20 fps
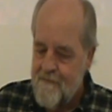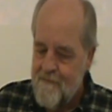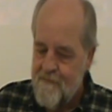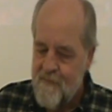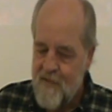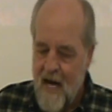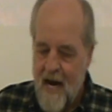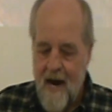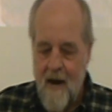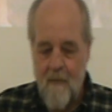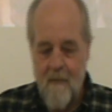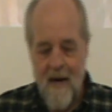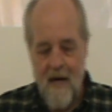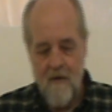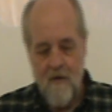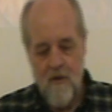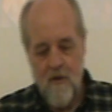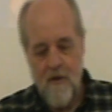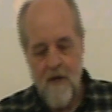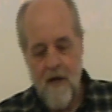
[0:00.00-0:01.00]
Now, how
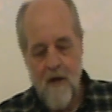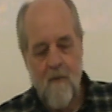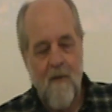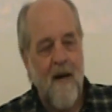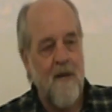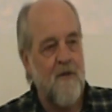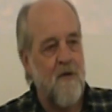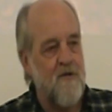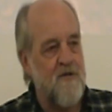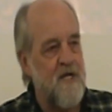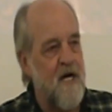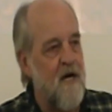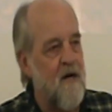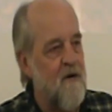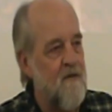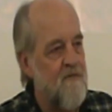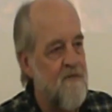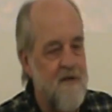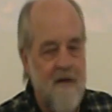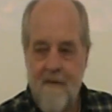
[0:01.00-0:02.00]
about looking around
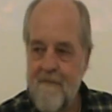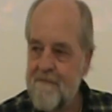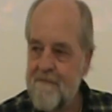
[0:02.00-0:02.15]
ourselves?